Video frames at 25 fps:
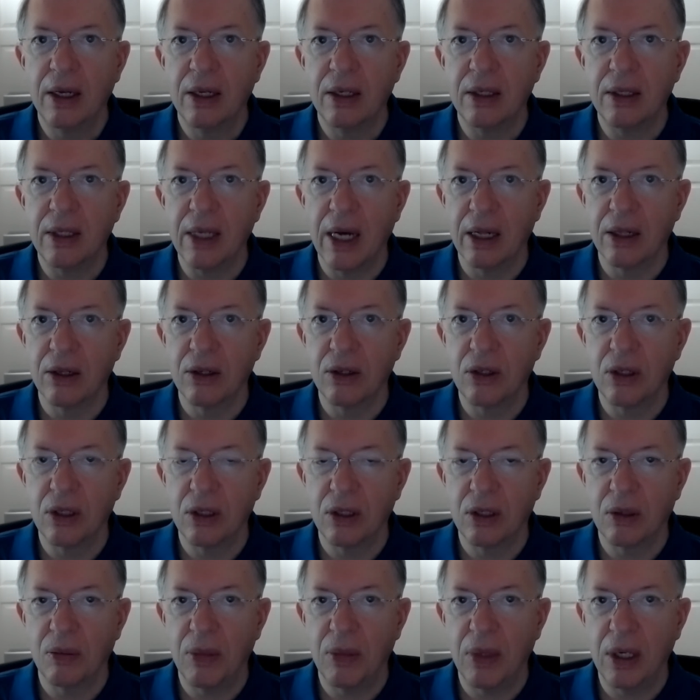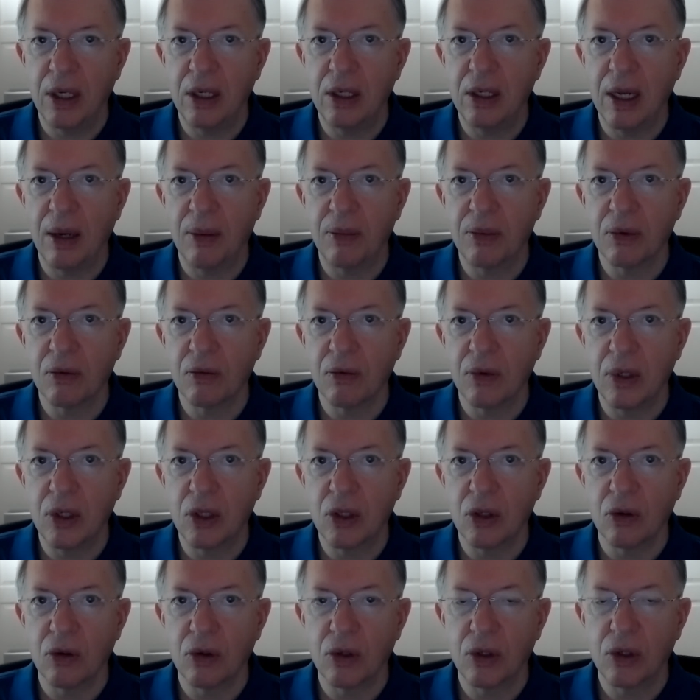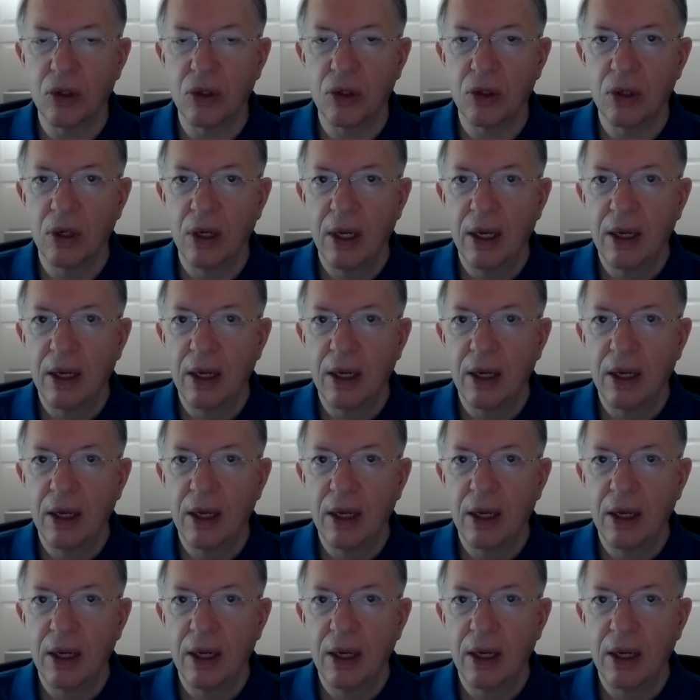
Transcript: knowledge and some in-depth research.